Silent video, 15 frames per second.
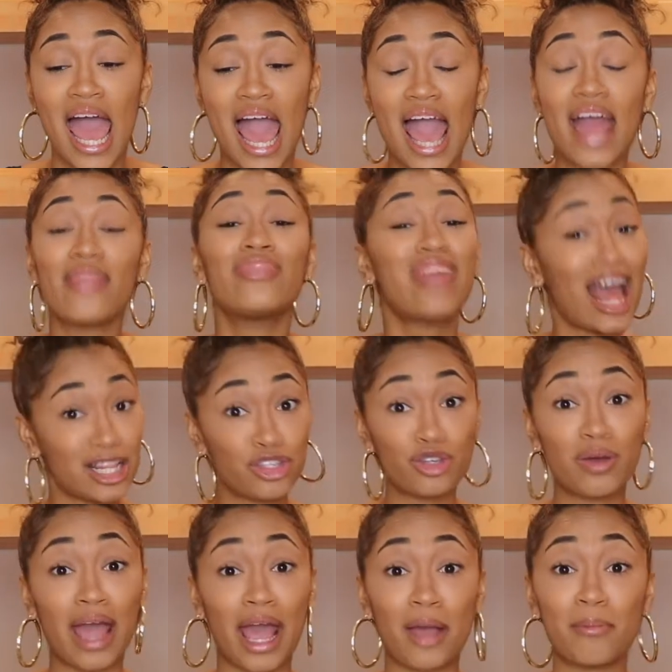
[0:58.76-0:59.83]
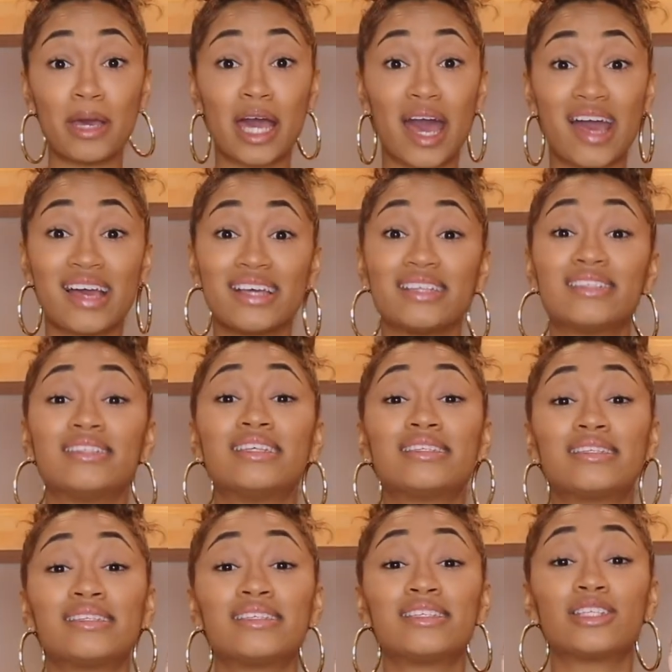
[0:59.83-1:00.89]
And that's okay because
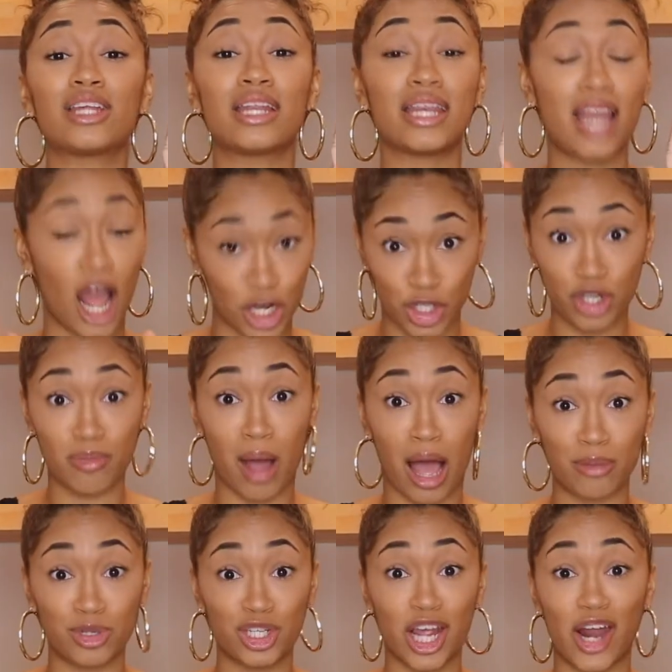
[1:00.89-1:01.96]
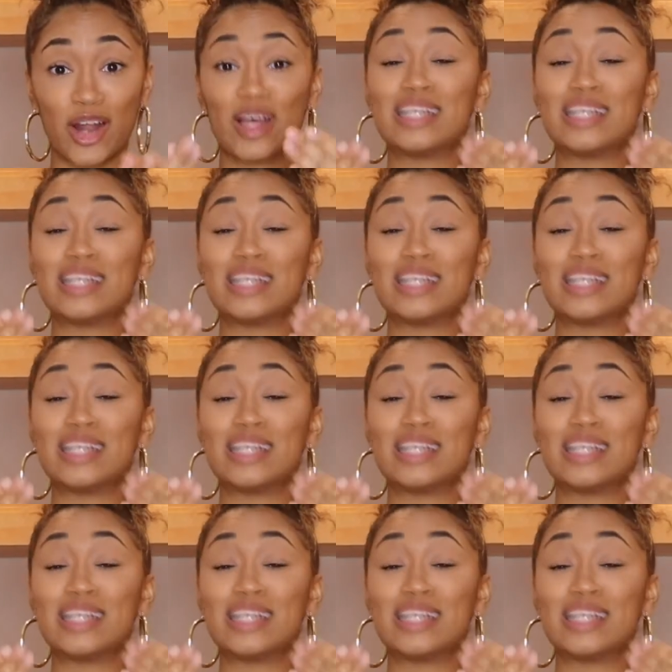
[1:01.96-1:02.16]
this is not your mom's channel,